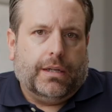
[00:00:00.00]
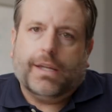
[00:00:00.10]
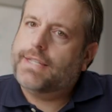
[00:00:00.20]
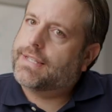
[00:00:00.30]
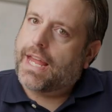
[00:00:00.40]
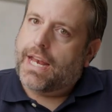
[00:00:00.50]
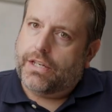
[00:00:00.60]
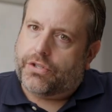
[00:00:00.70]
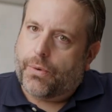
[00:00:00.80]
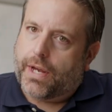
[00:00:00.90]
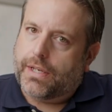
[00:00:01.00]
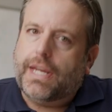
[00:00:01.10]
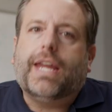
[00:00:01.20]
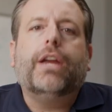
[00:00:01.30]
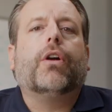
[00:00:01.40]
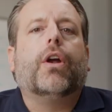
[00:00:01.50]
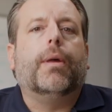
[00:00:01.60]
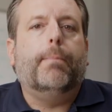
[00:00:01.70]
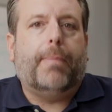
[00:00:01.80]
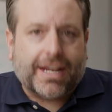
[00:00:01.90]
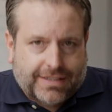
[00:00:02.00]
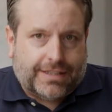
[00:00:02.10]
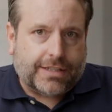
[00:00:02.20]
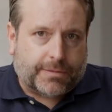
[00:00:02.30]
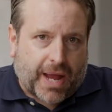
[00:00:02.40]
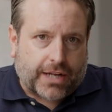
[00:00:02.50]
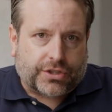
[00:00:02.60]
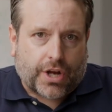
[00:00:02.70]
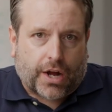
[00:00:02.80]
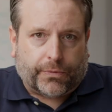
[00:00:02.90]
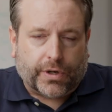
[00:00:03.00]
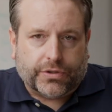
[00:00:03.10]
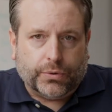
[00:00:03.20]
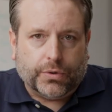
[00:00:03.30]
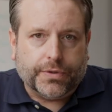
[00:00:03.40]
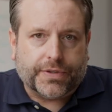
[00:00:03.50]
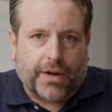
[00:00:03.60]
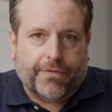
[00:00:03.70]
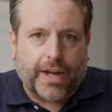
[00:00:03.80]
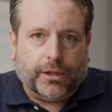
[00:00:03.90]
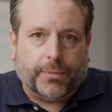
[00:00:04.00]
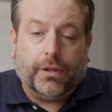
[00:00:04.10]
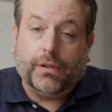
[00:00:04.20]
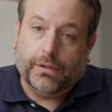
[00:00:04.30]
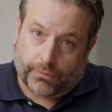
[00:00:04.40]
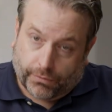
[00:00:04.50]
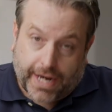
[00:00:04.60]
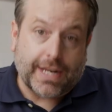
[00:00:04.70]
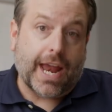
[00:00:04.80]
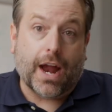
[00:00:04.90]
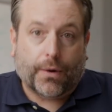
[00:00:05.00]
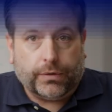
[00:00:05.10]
Let's get into it. Here are the best dispatch software tools available right now.